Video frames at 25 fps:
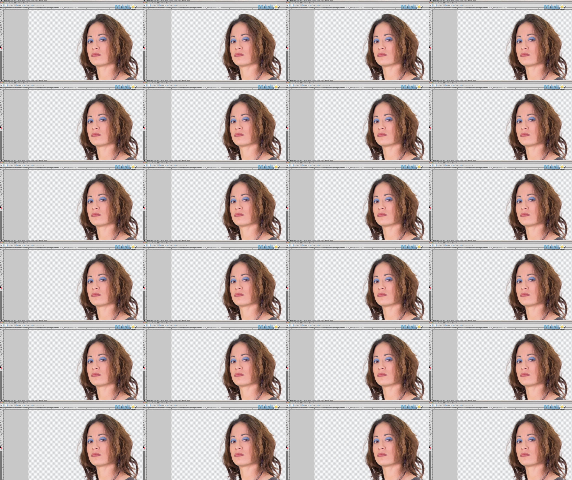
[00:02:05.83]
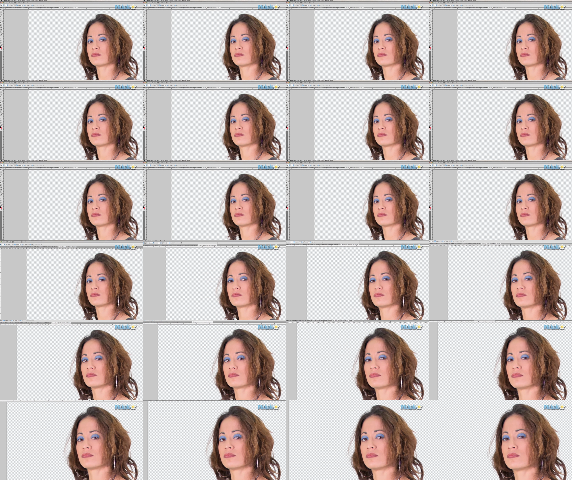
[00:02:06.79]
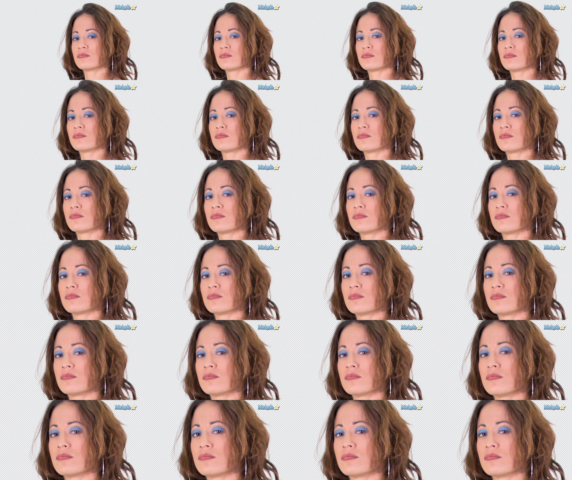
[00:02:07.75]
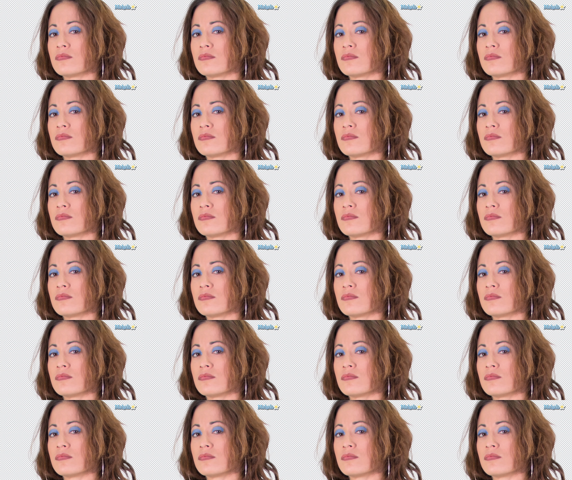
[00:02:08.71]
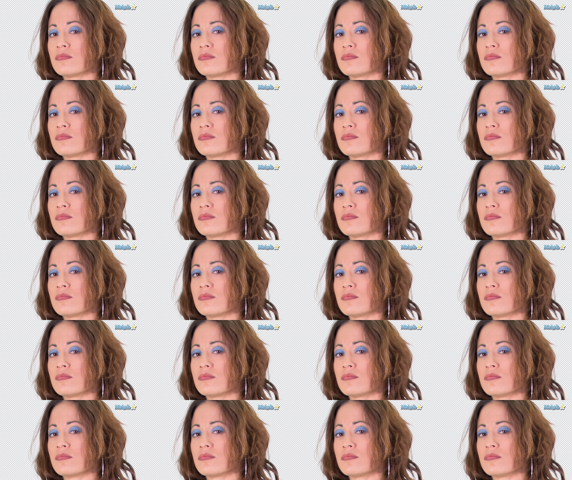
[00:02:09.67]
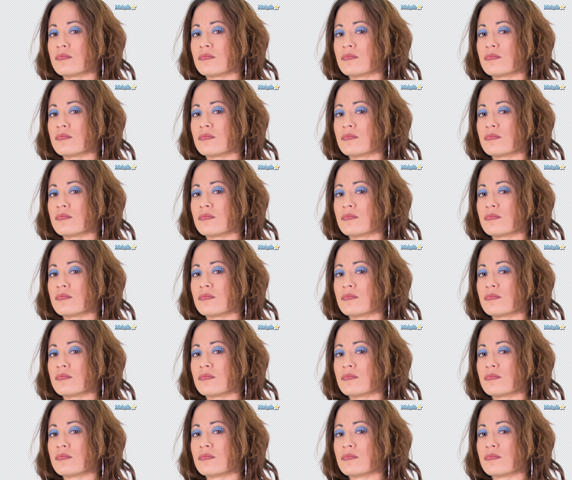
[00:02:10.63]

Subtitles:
[no speech]